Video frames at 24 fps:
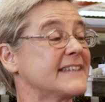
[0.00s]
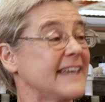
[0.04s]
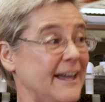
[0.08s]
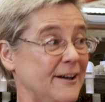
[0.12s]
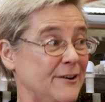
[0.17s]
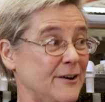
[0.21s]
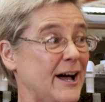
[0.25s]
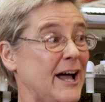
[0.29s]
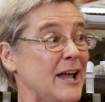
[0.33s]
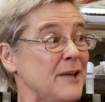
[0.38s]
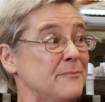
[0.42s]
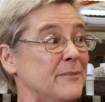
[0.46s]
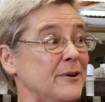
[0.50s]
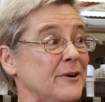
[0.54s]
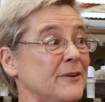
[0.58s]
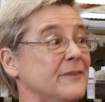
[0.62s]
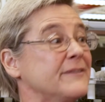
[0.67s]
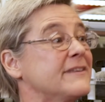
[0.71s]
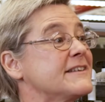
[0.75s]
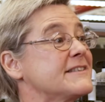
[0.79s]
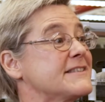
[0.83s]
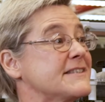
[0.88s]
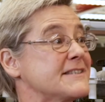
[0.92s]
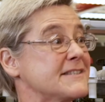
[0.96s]
Cal
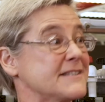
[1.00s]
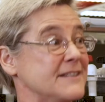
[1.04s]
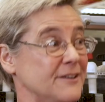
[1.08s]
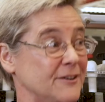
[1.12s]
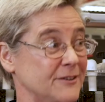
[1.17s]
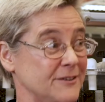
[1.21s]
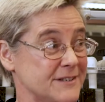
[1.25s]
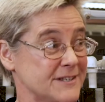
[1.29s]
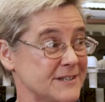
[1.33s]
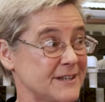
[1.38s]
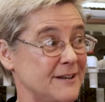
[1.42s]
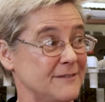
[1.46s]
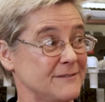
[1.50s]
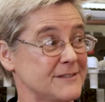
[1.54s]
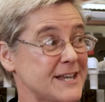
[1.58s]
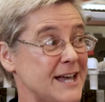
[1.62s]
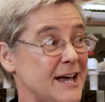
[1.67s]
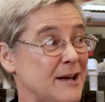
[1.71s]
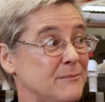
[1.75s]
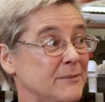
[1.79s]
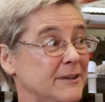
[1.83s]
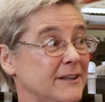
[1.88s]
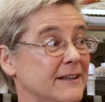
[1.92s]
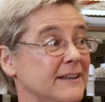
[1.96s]
Hypo that's a slow dissolve
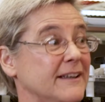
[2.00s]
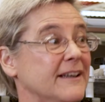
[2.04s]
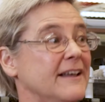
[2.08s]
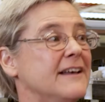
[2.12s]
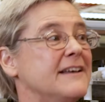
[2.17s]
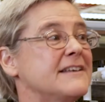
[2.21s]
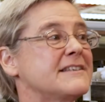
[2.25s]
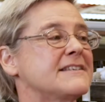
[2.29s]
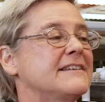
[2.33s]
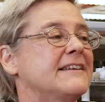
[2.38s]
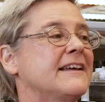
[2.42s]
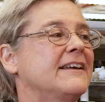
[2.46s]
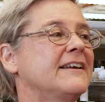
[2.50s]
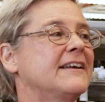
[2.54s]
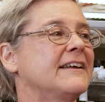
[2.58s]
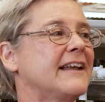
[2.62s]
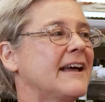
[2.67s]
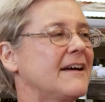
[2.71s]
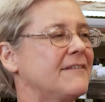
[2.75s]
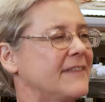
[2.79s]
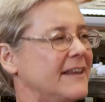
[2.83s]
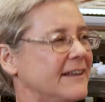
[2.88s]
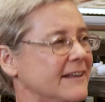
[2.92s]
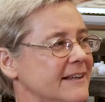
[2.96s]
tablet. So now you can
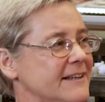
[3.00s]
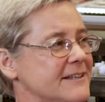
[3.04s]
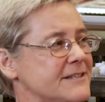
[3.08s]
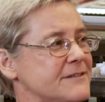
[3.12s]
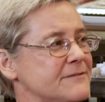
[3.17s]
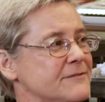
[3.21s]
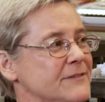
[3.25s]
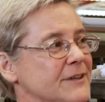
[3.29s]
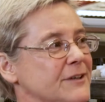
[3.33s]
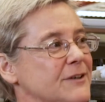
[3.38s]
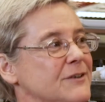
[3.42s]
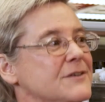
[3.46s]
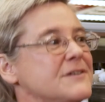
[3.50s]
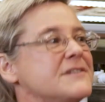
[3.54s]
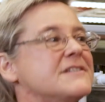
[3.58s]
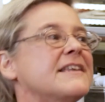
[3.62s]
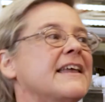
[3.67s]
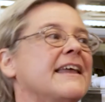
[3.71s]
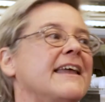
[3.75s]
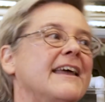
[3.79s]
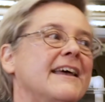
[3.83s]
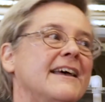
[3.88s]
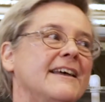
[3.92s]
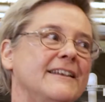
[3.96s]
have that ease of use
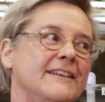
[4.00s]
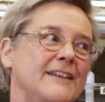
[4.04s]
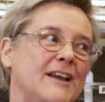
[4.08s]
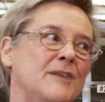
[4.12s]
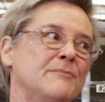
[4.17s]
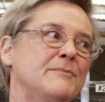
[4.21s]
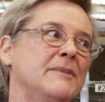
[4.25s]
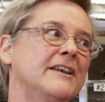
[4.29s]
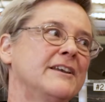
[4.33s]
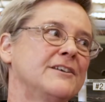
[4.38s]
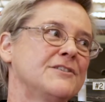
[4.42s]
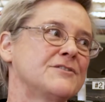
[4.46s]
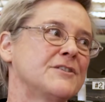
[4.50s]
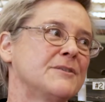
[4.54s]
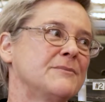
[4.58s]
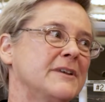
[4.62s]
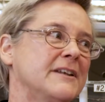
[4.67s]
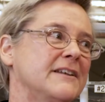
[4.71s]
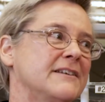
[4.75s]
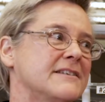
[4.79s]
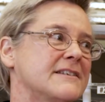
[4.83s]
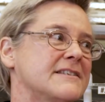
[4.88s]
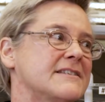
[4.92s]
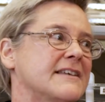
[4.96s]
and not be
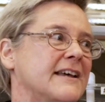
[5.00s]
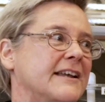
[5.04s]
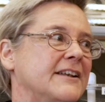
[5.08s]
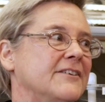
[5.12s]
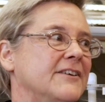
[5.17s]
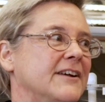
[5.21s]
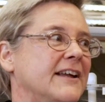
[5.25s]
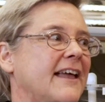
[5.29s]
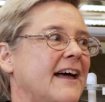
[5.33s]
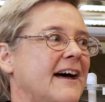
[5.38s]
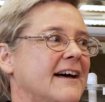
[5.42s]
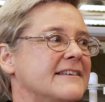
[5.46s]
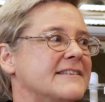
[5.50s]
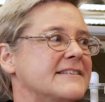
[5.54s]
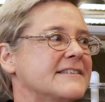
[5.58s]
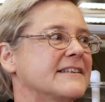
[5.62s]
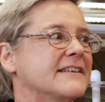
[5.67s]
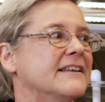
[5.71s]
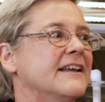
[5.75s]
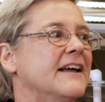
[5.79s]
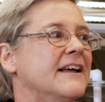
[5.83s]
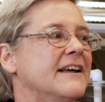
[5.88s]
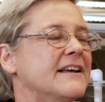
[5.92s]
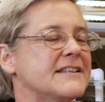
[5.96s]
contributing to cyanuric
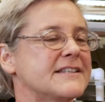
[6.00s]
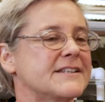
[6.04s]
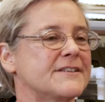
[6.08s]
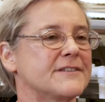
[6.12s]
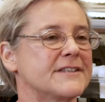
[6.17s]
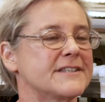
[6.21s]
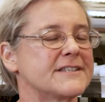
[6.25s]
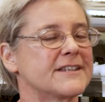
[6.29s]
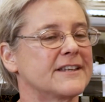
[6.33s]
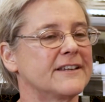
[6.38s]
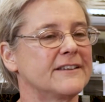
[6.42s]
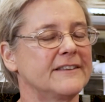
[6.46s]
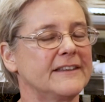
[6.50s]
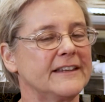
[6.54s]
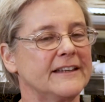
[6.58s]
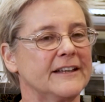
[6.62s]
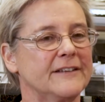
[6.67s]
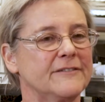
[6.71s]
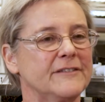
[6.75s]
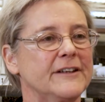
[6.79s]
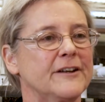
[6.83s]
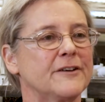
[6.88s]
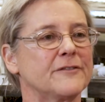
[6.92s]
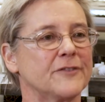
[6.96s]
acid. So it's good
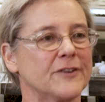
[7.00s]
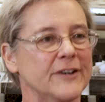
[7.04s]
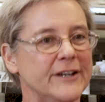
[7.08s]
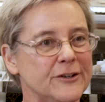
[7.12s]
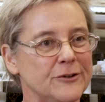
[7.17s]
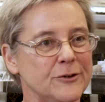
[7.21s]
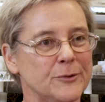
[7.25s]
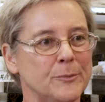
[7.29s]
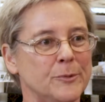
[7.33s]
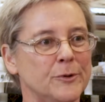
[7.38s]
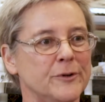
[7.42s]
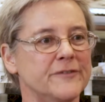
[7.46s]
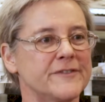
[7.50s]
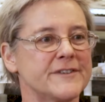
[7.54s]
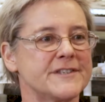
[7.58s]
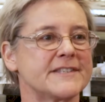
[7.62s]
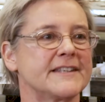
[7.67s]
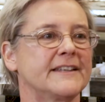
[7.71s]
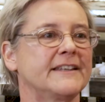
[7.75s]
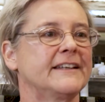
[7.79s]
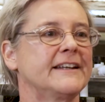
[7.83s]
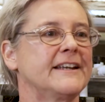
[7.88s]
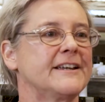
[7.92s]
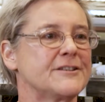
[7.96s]
that for indoor pool
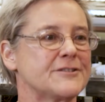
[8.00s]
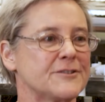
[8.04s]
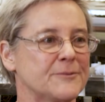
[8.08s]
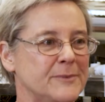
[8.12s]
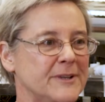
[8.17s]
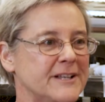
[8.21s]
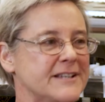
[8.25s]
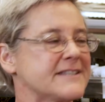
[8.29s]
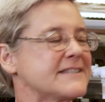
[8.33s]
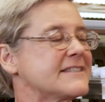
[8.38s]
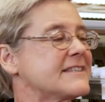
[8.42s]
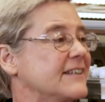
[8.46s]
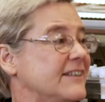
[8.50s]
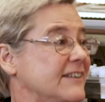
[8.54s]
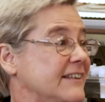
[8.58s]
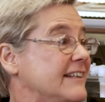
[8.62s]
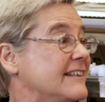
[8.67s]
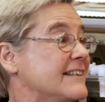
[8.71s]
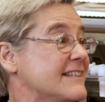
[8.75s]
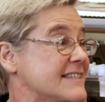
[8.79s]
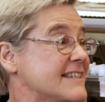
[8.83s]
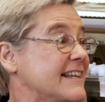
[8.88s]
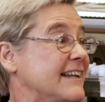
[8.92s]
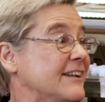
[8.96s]
facilities or places that you
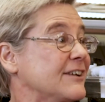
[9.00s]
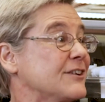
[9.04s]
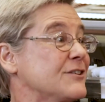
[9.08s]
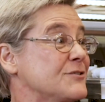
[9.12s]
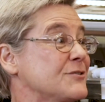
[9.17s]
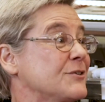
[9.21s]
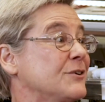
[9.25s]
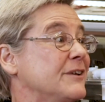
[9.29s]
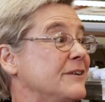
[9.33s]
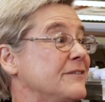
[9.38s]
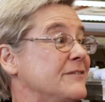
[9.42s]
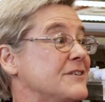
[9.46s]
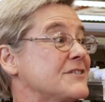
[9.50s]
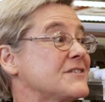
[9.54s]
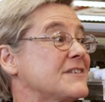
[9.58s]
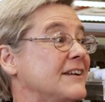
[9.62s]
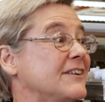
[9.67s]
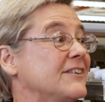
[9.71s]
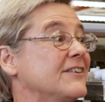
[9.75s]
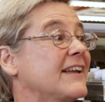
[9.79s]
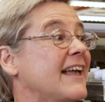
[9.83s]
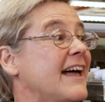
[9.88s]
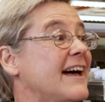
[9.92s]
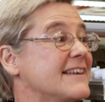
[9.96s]
need to stay in control of your
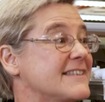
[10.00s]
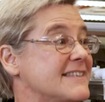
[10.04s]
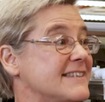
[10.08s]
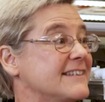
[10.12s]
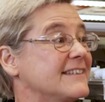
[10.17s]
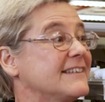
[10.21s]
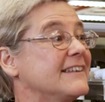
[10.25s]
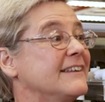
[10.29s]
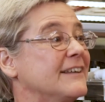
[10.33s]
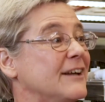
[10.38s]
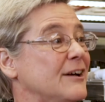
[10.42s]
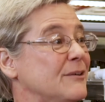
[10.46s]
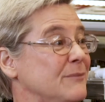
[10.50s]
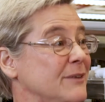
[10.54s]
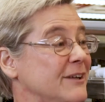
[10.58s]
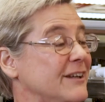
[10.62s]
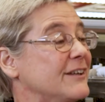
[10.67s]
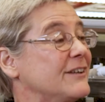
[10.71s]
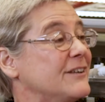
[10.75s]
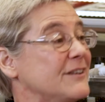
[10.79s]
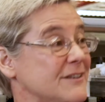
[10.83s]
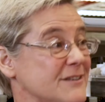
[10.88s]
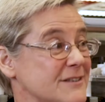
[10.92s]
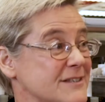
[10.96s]
cyanuric acid, you
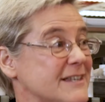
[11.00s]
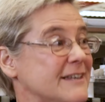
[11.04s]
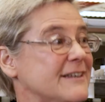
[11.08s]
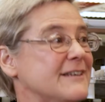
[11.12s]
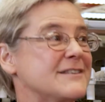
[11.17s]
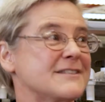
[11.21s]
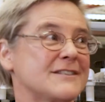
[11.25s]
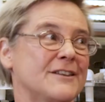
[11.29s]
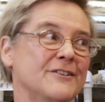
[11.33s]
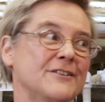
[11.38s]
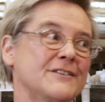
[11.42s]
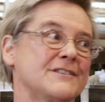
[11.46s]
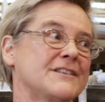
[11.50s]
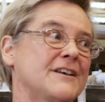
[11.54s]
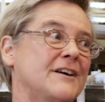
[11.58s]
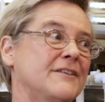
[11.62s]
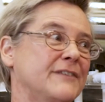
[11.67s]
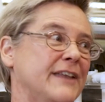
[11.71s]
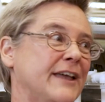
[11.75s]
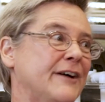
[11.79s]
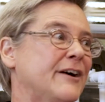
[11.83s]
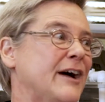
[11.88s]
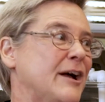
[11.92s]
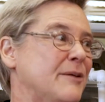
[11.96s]
can use a slow
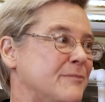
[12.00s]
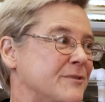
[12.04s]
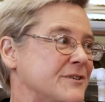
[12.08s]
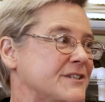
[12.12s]
dissolve Cal Hypo